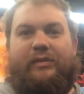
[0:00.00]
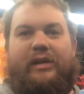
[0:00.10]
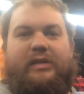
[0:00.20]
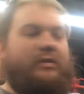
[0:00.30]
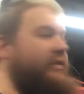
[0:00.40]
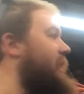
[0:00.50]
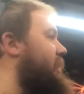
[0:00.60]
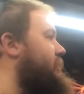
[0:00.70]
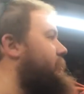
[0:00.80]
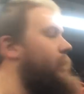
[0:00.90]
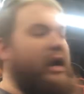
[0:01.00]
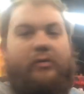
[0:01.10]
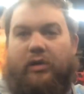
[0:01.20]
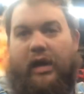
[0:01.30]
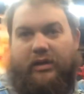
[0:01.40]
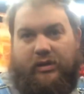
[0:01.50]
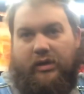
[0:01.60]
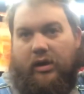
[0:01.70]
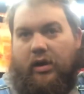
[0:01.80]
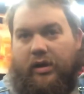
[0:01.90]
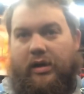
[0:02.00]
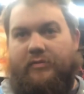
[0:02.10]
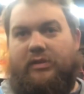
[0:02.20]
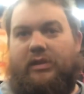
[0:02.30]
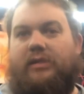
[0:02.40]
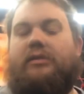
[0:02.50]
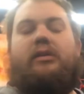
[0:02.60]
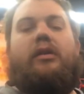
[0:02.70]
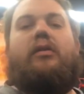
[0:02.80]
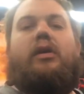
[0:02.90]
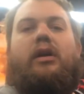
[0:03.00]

And this one I've had some body work actually done on it, and obviously this is new.